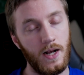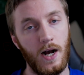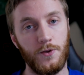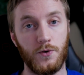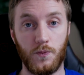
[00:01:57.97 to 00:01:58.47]

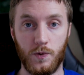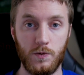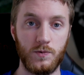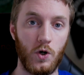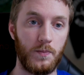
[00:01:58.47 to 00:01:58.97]
other
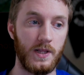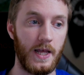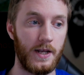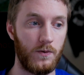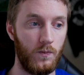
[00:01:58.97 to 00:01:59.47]
rooms open.
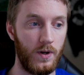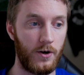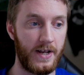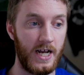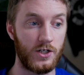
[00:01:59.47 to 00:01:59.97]
Like when
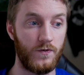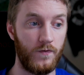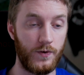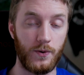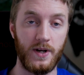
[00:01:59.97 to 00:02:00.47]
our casual
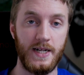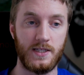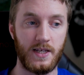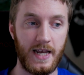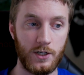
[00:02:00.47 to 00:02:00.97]
viewer
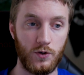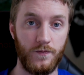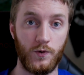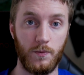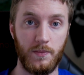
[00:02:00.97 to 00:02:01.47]
hits the casual viewer